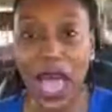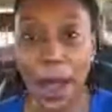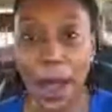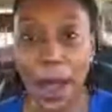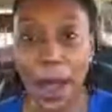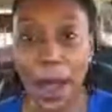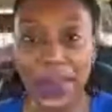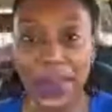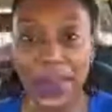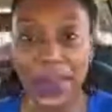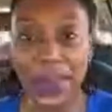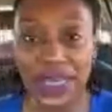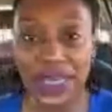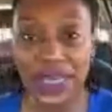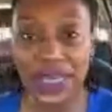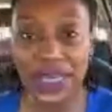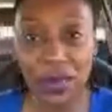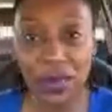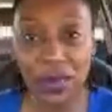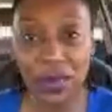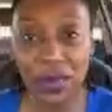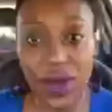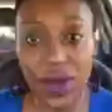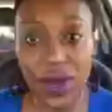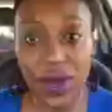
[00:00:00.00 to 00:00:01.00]
Pixie
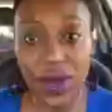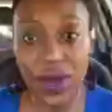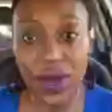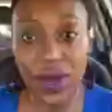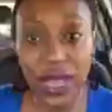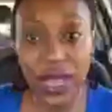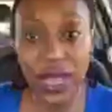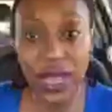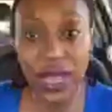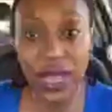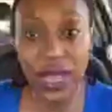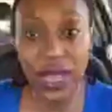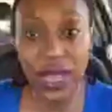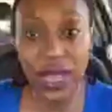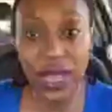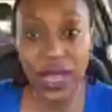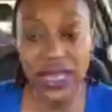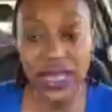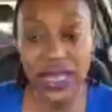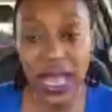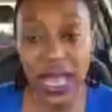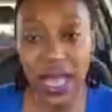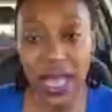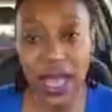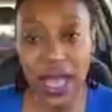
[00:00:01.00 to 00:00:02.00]
Boy, what's
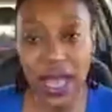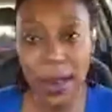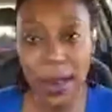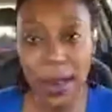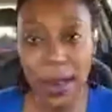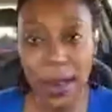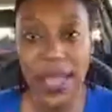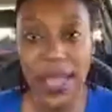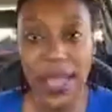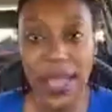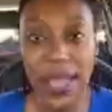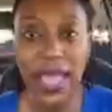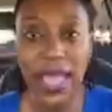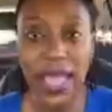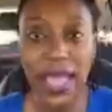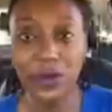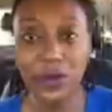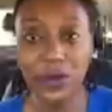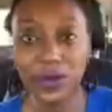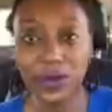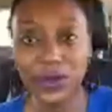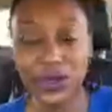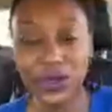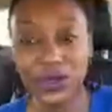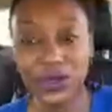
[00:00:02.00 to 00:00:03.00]
up?
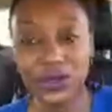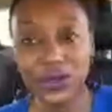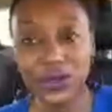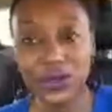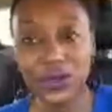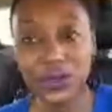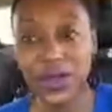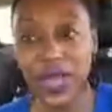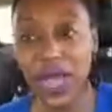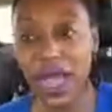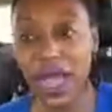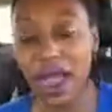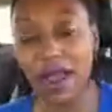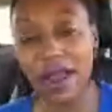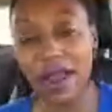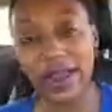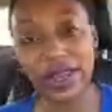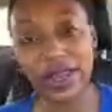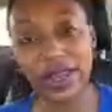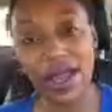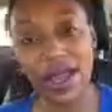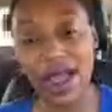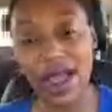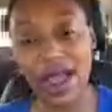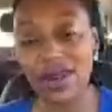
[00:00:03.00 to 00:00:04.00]
YouTube, y'all already
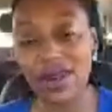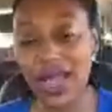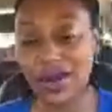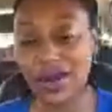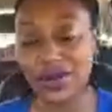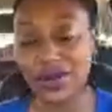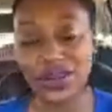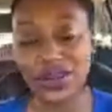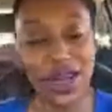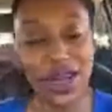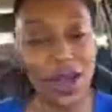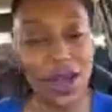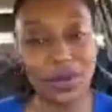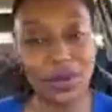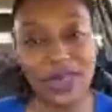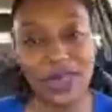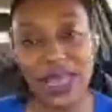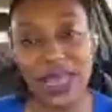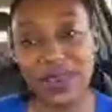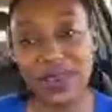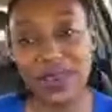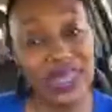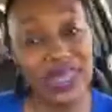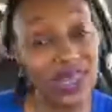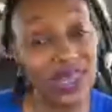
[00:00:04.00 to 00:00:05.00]
know I rock with y'all almost
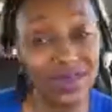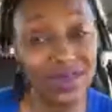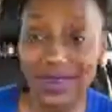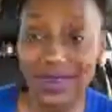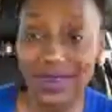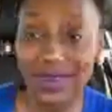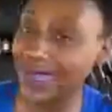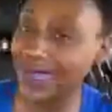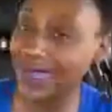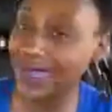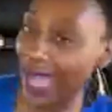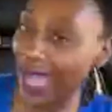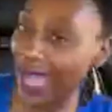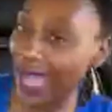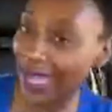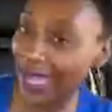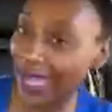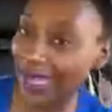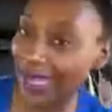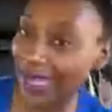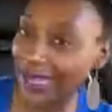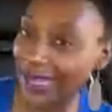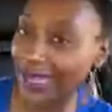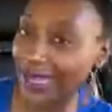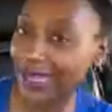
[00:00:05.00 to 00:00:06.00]
every
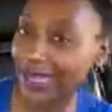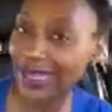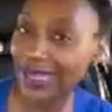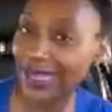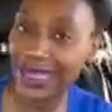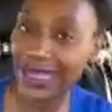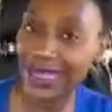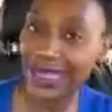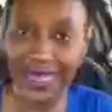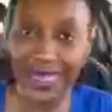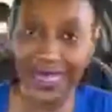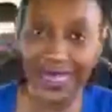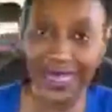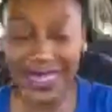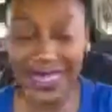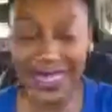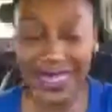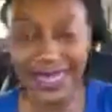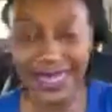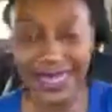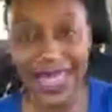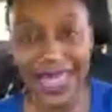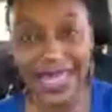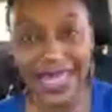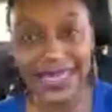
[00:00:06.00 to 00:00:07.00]
Tuesday. Yes,
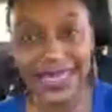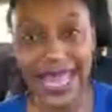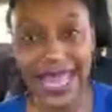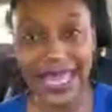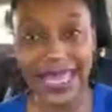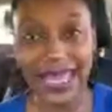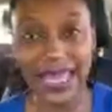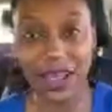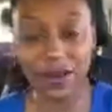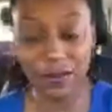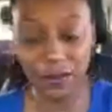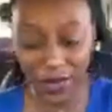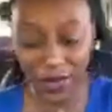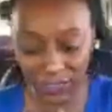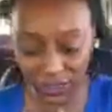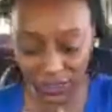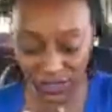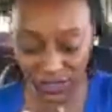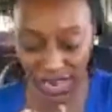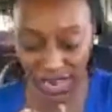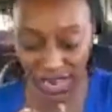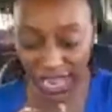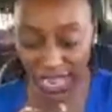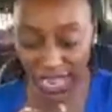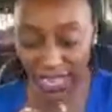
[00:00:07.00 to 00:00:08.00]
yes, yes. I love my
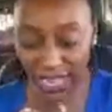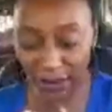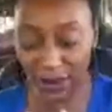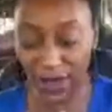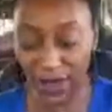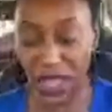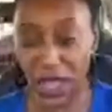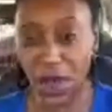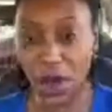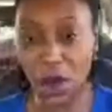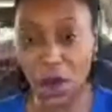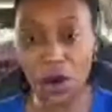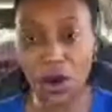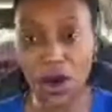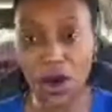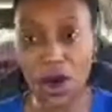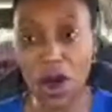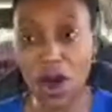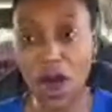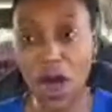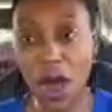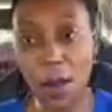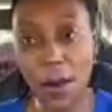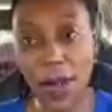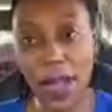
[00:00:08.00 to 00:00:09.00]
tribe on
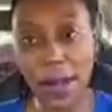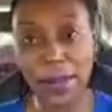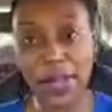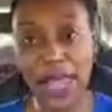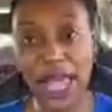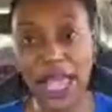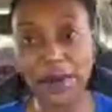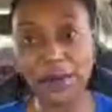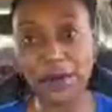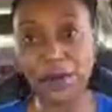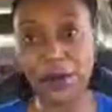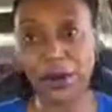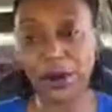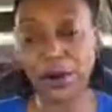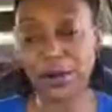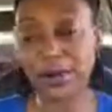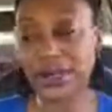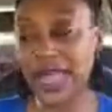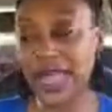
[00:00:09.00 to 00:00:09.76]
all my platforms.